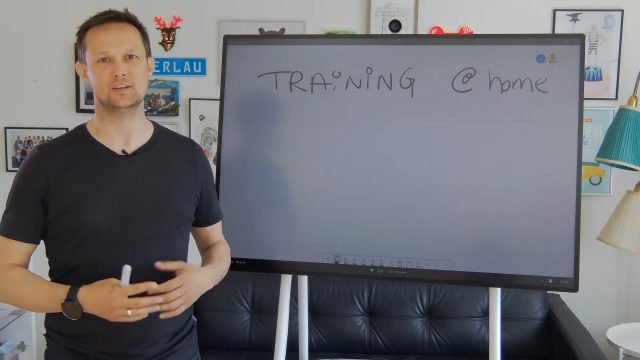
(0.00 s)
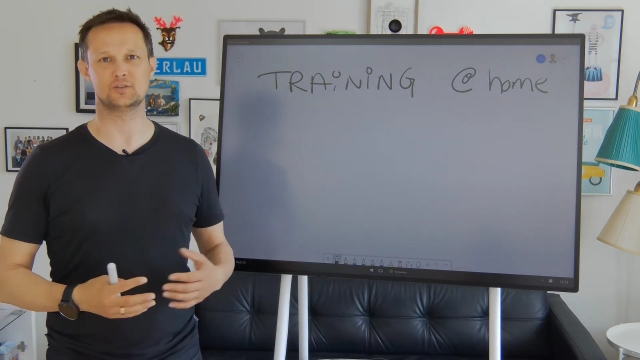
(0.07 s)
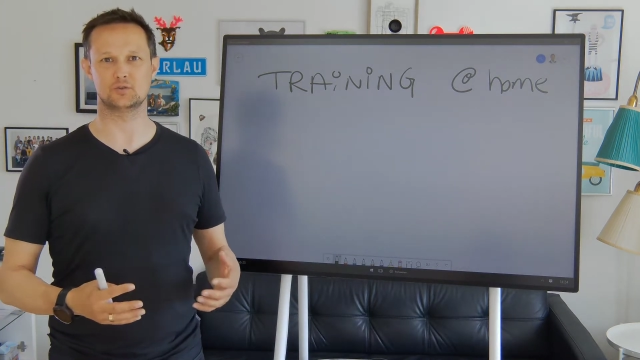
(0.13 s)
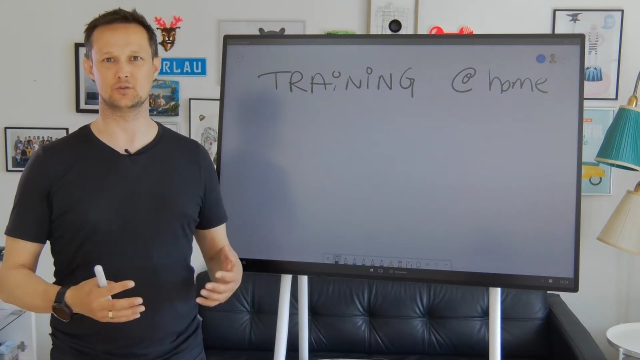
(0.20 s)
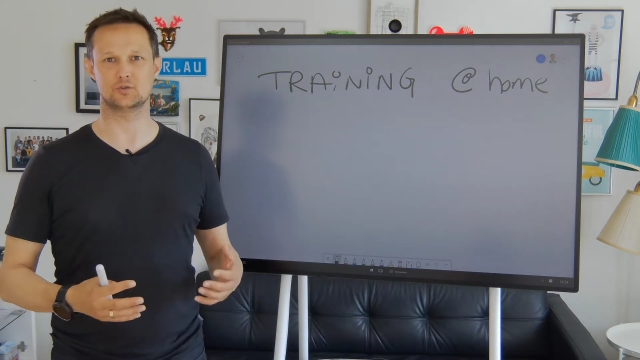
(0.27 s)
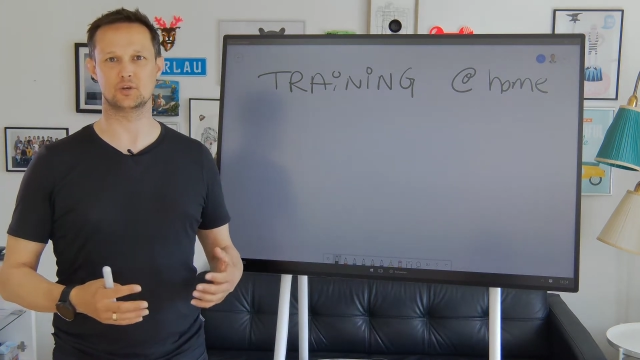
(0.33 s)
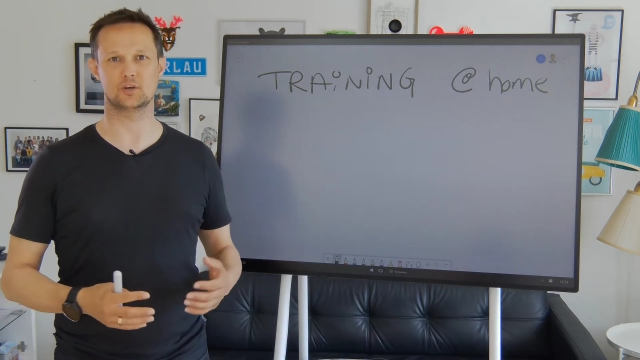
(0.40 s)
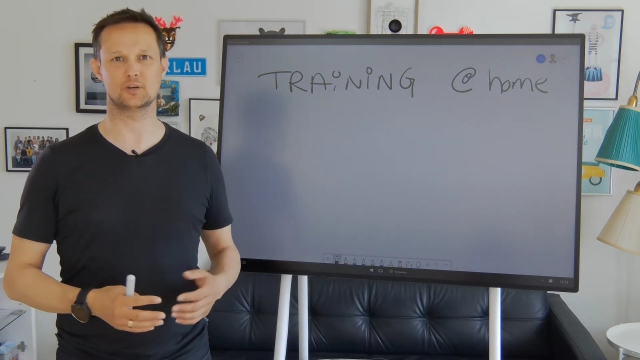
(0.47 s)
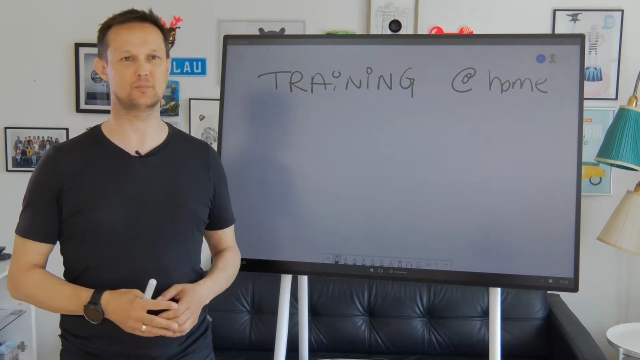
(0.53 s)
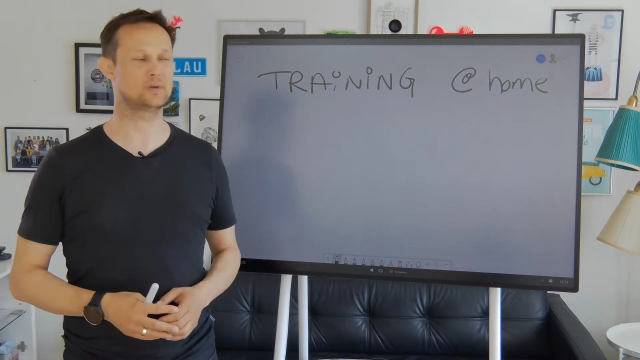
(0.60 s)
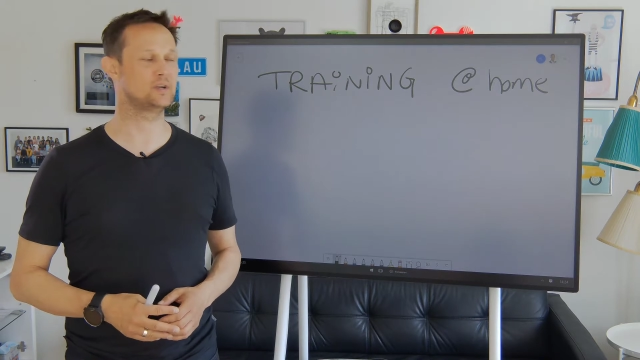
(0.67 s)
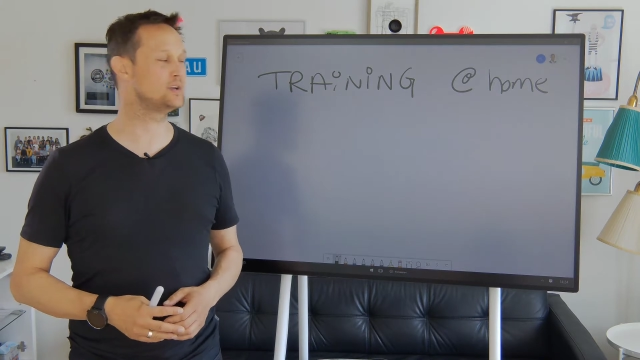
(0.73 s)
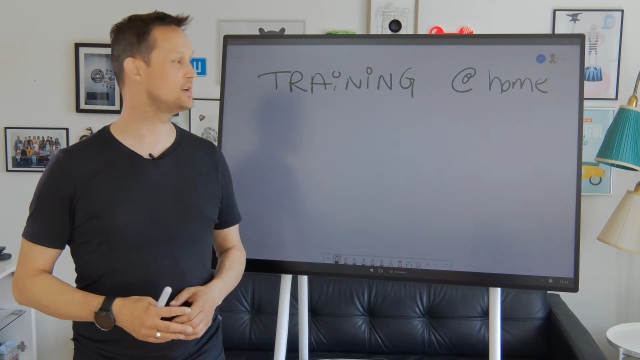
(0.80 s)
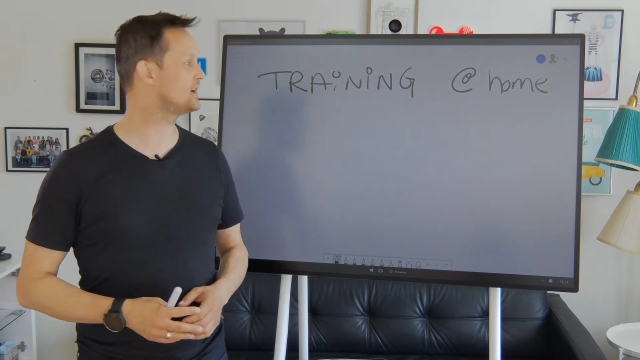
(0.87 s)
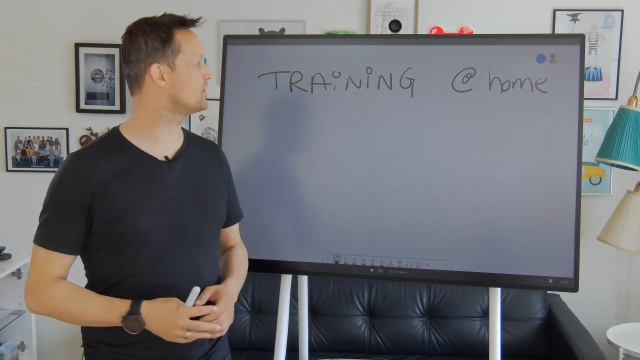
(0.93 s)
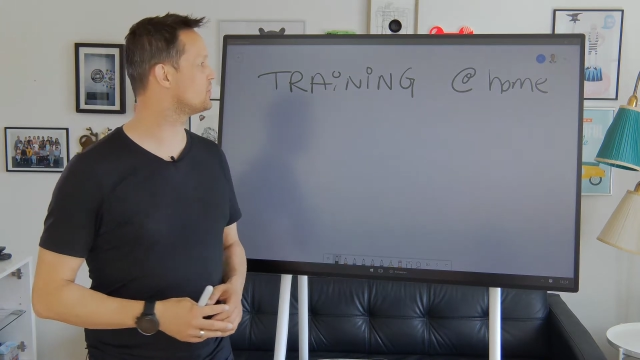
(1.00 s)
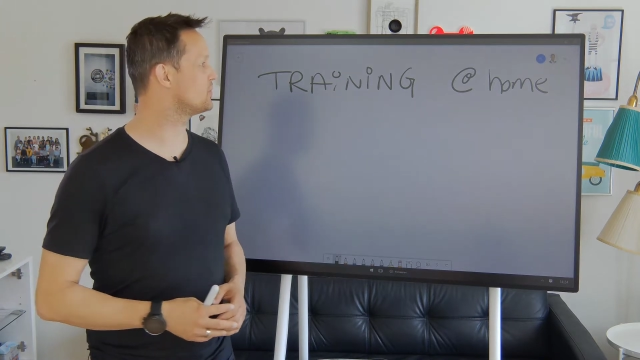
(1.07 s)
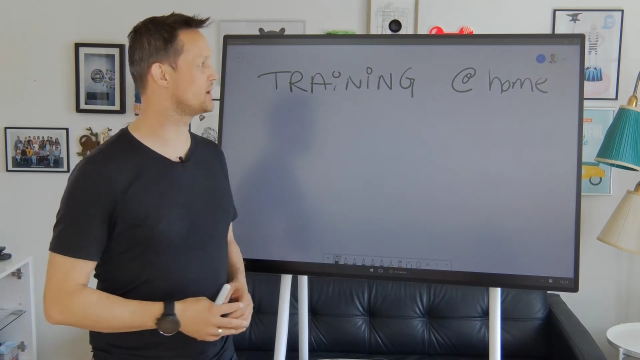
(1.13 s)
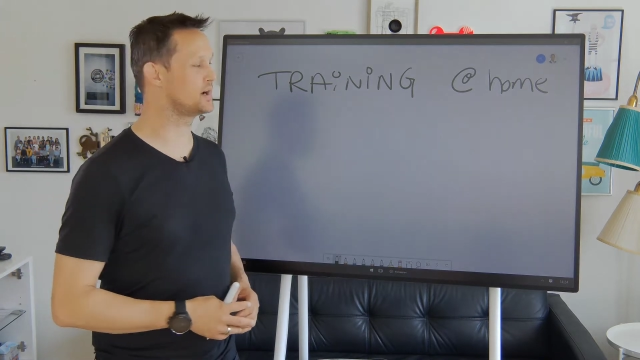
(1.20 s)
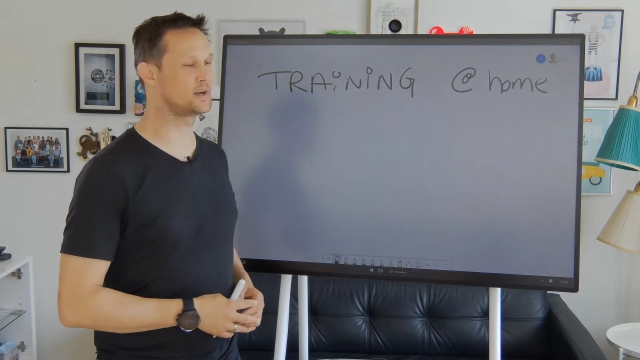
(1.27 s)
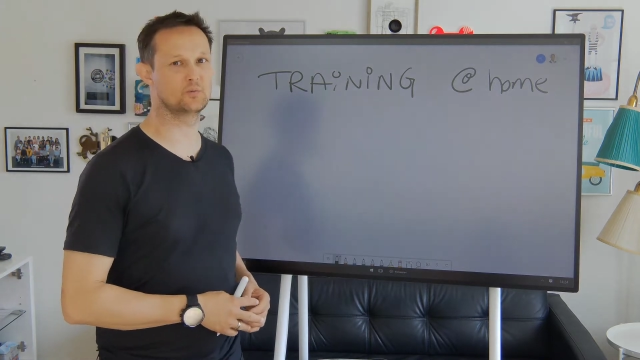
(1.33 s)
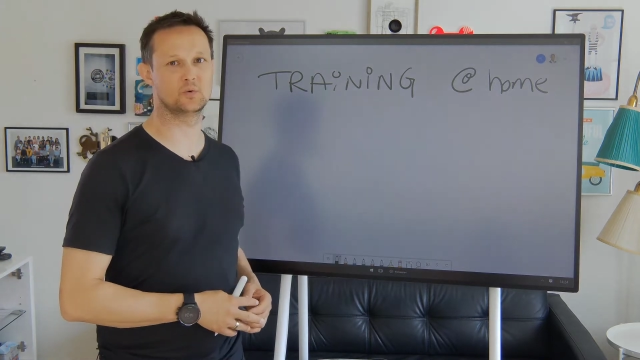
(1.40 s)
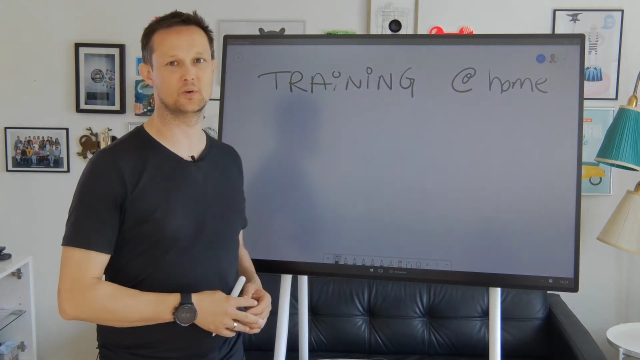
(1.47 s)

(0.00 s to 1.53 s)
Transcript: to join me when